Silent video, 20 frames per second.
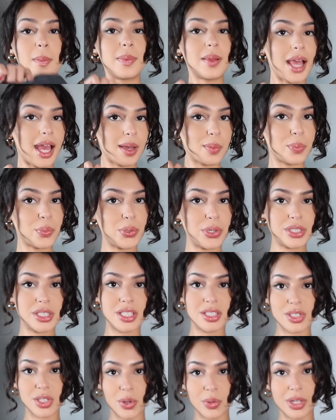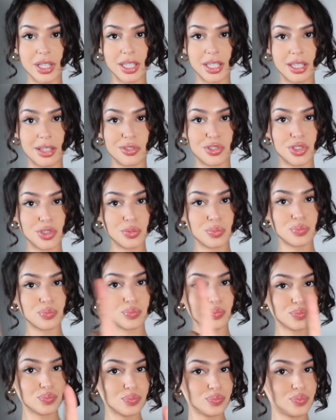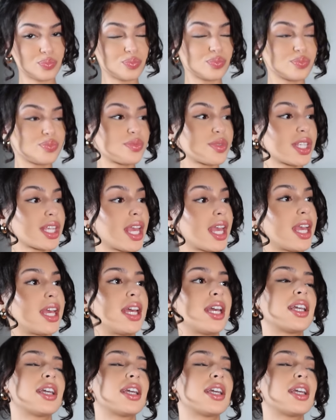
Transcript: black pointed toe heel. It